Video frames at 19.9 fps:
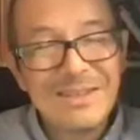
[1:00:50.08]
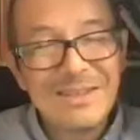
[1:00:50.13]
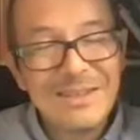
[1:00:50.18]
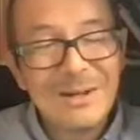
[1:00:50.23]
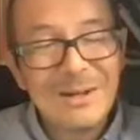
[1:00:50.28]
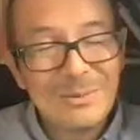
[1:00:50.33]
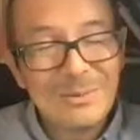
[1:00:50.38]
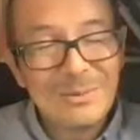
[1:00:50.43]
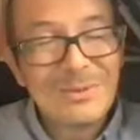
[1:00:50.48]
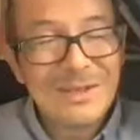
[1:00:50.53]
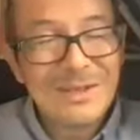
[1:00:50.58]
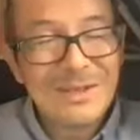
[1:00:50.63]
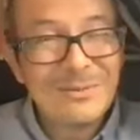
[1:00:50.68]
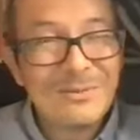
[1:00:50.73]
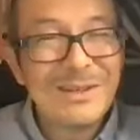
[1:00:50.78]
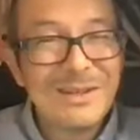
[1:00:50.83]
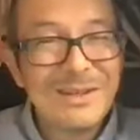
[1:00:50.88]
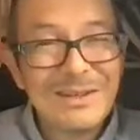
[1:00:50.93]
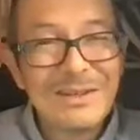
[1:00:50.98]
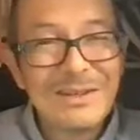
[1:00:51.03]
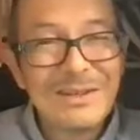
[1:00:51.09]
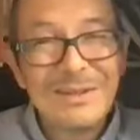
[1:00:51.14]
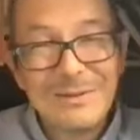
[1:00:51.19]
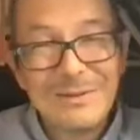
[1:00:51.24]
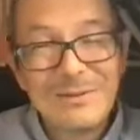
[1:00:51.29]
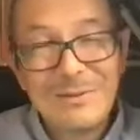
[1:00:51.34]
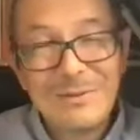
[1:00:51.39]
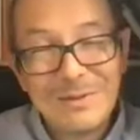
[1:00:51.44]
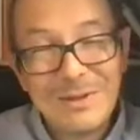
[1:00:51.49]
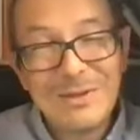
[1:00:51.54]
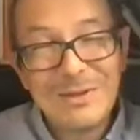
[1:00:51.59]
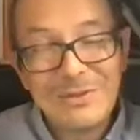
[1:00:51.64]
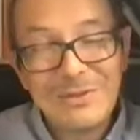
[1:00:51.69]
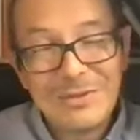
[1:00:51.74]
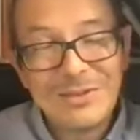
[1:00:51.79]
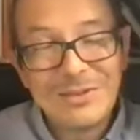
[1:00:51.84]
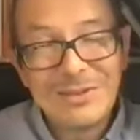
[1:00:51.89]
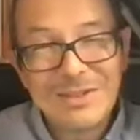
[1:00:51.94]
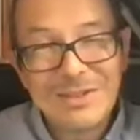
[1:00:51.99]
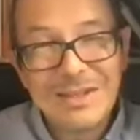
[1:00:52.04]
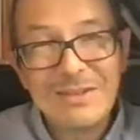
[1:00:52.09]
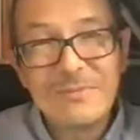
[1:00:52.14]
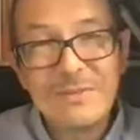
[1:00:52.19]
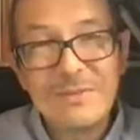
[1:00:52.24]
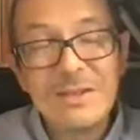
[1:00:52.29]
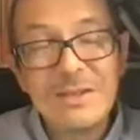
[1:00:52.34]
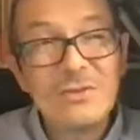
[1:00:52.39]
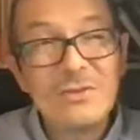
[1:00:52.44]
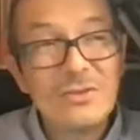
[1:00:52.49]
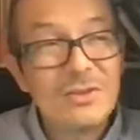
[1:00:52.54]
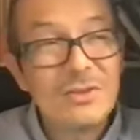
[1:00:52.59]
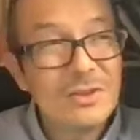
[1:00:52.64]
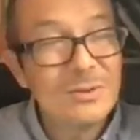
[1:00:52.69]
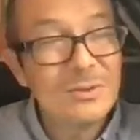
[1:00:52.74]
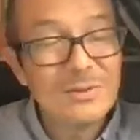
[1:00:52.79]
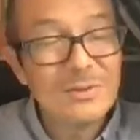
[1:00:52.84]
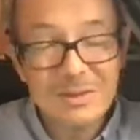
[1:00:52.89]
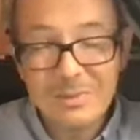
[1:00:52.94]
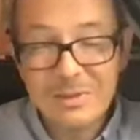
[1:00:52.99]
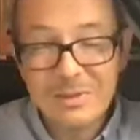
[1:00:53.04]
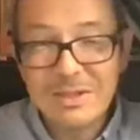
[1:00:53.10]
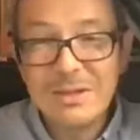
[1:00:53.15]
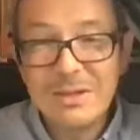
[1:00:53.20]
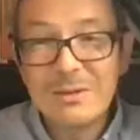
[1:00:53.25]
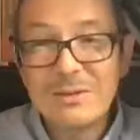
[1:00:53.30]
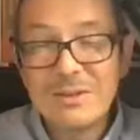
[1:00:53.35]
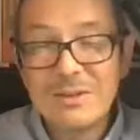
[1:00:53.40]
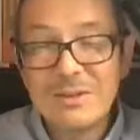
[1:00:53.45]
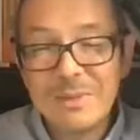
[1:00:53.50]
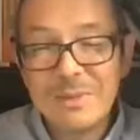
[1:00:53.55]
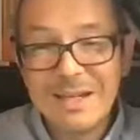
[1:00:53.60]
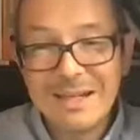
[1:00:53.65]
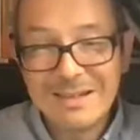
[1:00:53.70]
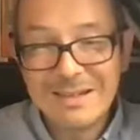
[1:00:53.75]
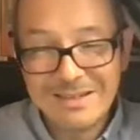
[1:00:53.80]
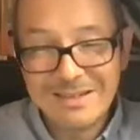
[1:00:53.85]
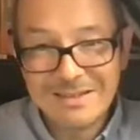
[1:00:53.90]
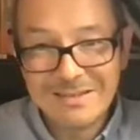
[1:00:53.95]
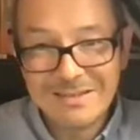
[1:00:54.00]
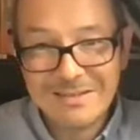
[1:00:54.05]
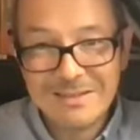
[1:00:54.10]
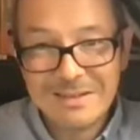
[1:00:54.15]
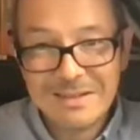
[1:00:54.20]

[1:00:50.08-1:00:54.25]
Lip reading: other thing I will say, one other thing for finishing stuff is you tell somebody else about it.